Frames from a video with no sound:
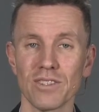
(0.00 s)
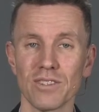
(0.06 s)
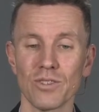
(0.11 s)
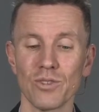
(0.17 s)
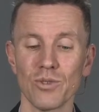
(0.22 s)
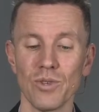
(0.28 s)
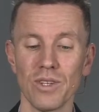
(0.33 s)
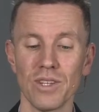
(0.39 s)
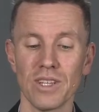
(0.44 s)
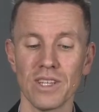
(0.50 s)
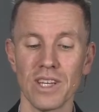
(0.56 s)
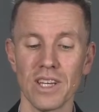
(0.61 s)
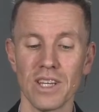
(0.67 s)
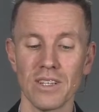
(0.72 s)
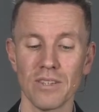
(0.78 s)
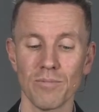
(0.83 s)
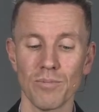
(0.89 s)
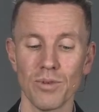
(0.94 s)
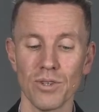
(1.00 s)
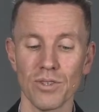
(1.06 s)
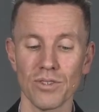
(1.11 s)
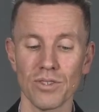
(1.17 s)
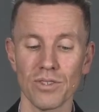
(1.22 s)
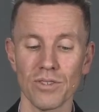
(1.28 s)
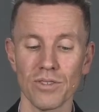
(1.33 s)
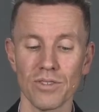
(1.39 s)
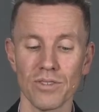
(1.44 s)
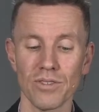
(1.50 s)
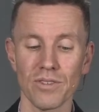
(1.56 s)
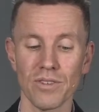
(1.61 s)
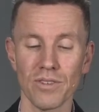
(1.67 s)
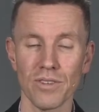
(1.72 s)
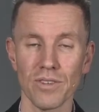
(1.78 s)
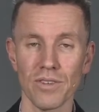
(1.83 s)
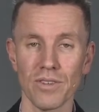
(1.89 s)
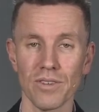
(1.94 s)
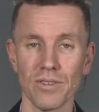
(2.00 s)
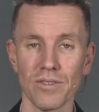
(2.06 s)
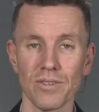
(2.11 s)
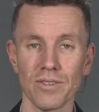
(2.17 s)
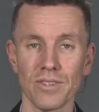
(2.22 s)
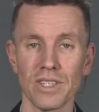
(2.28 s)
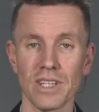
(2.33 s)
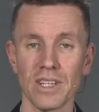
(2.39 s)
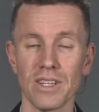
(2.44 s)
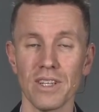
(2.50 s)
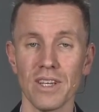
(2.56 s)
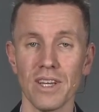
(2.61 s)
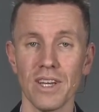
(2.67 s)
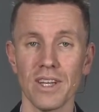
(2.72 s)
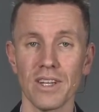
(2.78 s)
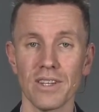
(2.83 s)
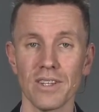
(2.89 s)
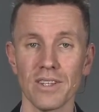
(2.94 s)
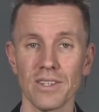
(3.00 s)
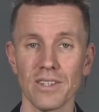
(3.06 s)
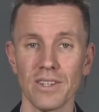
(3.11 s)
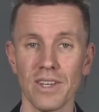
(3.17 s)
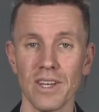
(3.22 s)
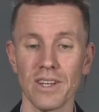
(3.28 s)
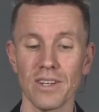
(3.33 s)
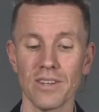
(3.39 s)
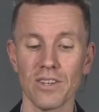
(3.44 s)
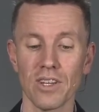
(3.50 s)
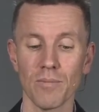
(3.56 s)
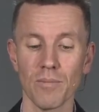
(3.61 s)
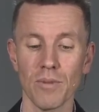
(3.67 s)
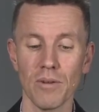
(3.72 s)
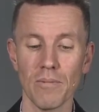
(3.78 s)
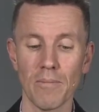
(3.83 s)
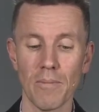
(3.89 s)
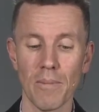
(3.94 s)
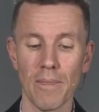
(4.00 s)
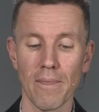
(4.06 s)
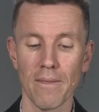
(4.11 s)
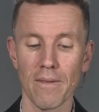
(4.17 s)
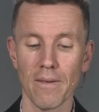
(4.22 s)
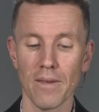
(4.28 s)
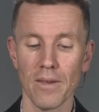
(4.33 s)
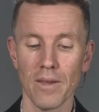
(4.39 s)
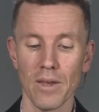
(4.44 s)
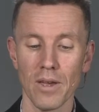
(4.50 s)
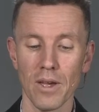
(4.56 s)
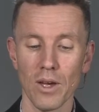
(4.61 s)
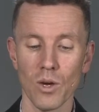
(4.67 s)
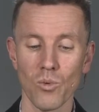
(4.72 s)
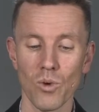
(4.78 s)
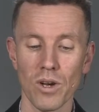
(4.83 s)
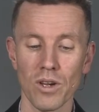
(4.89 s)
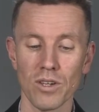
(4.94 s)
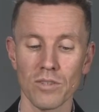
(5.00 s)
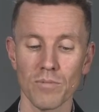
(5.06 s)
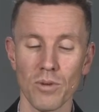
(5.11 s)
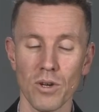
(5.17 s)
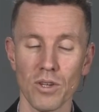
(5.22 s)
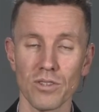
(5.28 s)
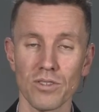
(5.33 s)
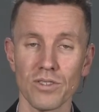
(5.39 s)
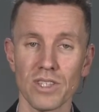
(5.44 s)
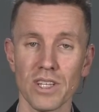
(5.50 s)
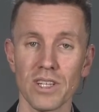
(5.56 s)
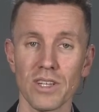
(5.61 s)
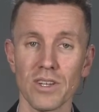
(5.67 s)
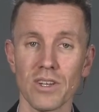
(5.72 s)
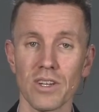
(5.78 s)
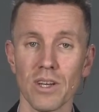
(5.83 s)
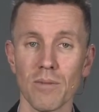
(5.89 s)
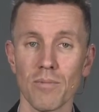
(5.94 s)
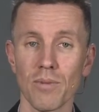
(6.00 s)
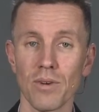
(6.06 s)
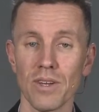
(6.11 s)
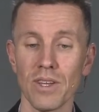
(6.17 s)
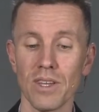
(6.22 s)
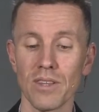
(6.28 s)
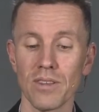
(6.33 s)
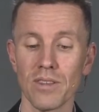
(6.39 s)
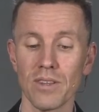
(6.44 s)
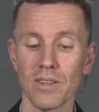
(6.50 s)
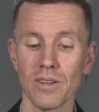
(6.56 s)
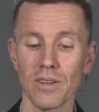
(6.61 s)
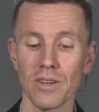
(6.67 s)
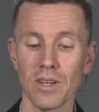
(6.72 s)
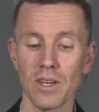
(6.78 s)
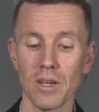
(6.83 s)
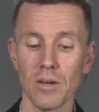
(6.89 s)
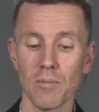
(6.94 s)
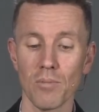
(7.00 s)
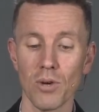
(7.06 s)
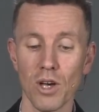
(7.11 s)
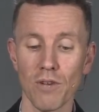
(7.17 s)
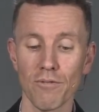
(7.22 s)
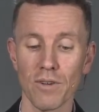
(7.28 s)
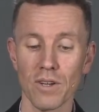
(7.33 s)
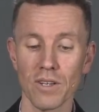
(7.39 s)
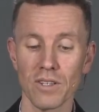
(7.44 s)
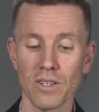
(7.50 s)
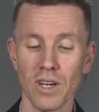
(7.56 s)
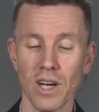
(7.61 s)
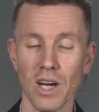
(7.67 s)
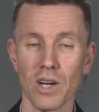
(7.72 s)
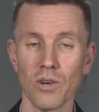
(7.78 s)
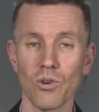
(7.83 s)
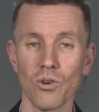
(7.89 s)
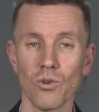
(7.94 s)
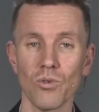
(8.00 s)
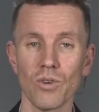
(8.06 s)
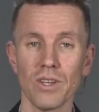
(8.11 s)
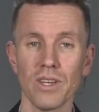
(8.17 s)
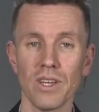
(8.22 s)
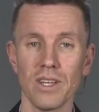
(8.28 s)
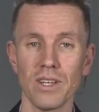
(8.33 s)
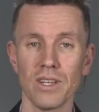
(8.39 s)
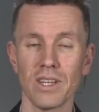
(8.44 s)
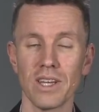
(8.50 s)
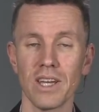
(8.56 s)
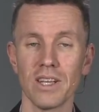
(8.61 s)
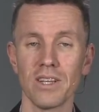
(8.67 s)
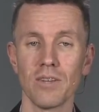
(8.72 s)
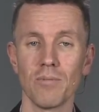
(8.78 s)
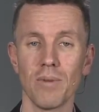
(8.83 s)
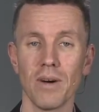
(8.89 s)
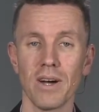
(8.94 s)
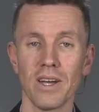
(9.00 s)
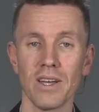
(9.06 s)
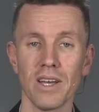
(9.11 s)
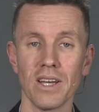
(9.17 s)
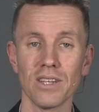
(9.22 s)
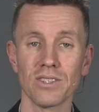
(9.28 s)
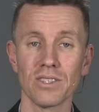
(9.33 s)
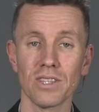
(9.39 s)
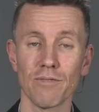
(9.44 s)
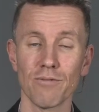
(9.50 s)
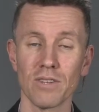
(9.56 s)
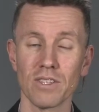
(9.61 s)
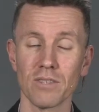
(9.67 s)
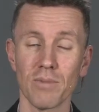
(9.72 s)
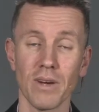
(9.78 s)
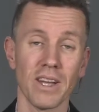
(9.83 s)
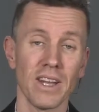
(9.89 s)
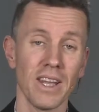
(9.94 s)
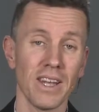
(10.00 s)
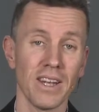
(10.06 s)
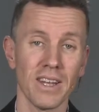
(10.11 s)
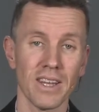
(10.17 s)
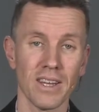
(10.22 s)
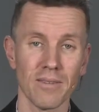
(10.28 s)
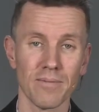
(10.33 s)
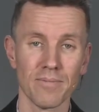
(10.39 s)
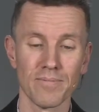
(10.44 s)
to indicate person, gender, and number, whereas person, gender, and number in the perfect are only indicated by a suffix, by an ending.